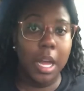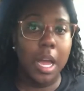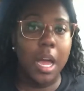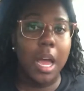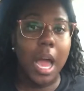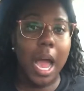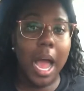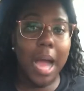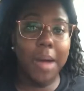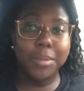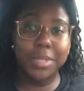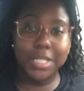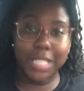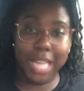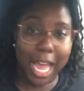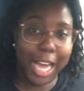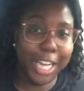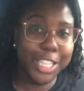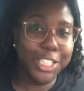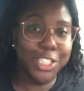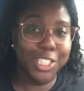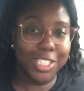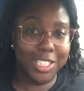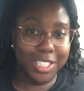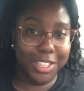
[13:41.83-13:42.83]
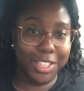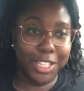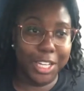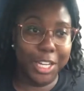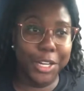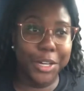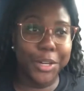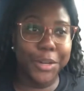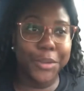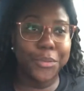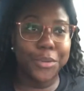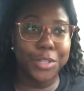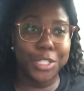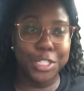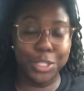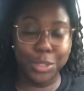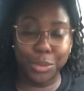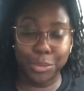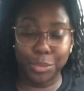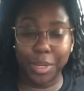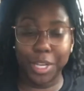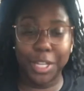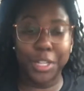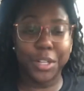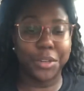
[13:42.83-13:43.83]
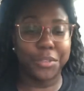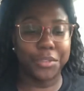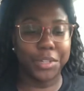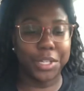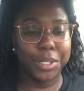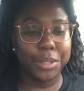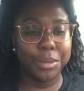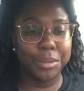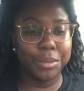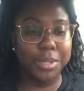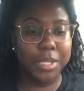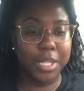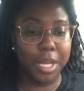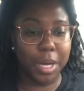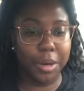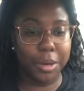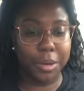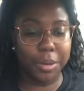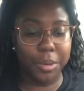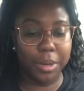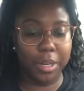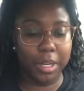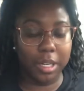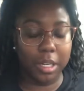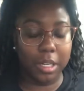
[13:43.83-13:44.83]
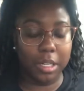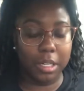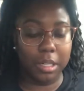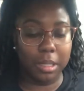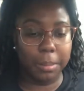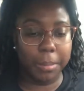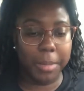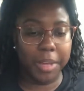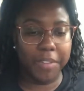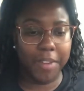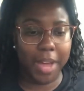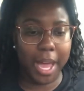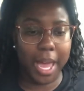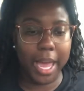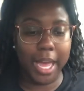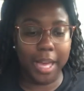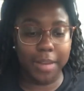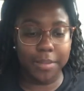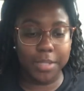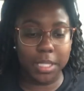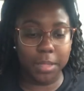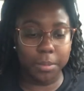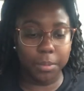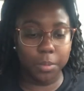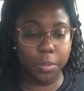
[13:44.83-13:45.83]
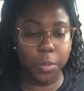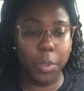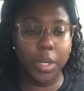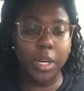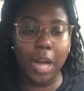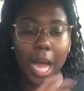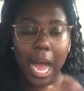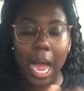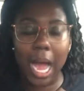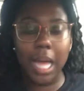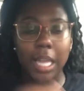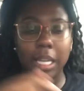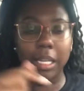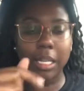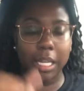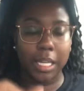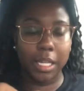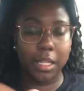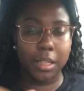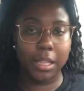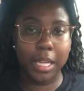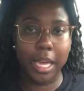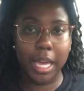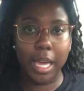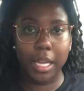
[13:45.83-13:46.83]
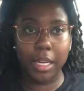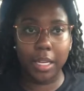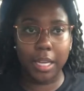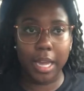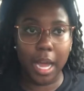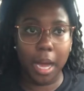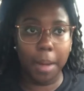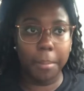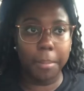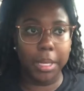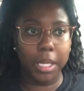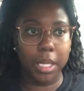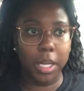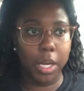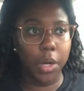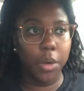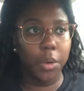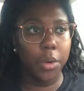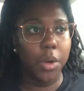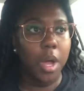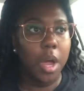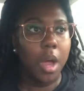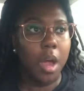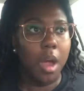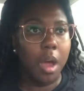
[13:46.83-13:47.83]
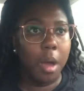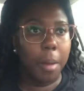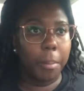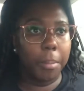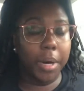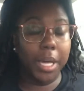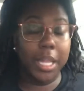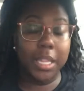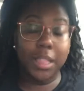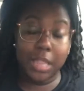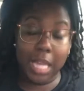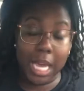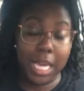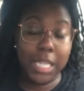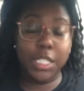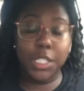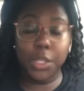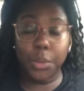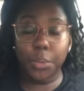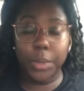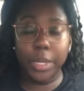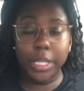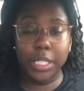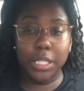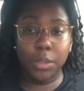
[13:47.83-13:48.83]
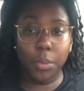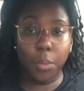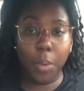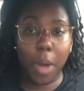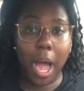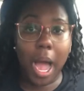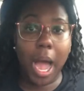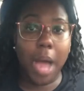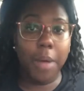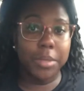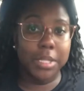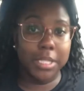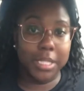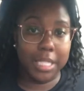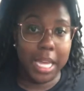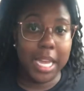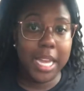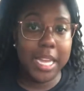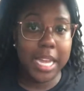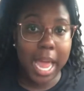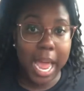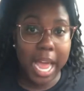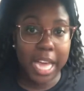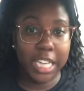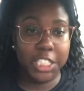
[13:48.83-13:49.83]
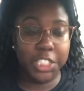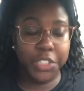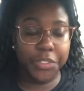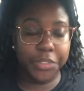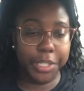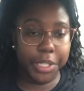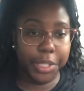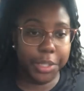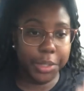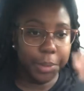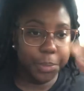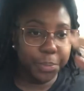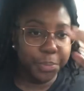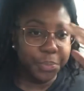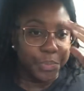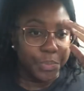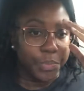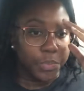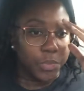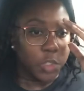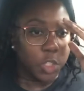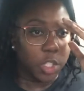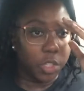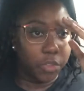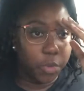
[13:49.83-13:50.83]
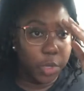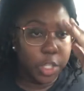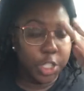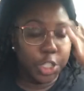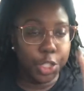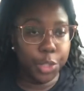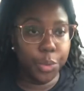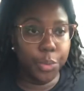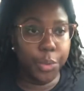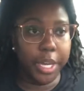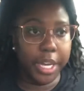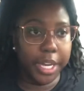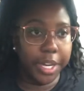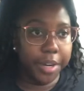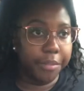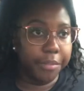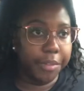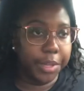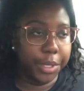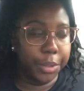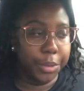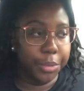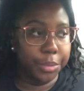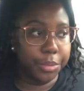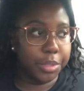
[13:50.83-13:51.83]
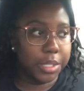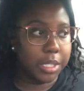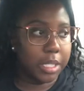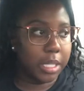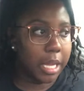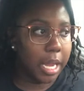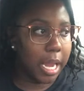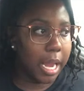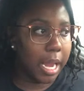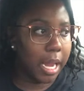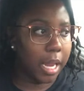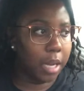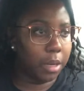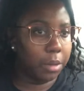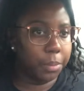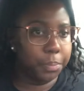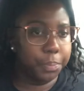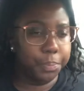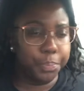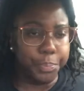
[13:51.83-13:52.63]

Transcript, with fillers: i was actually there for two interviews so um, if i have some well i'll link that down below but that's the reason why i was in nashville for two interviews and